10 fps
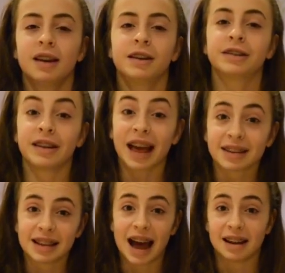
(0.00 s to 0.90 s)
So that's
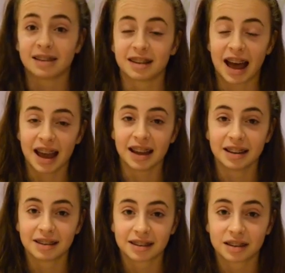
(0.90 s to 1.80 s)
that. That
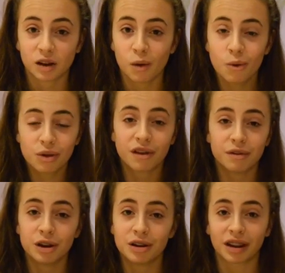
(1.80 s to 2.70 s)
is all the
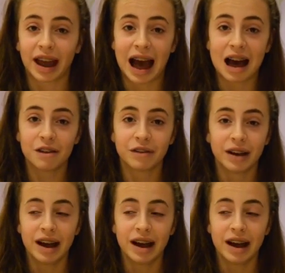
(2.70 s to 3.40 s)
news I have.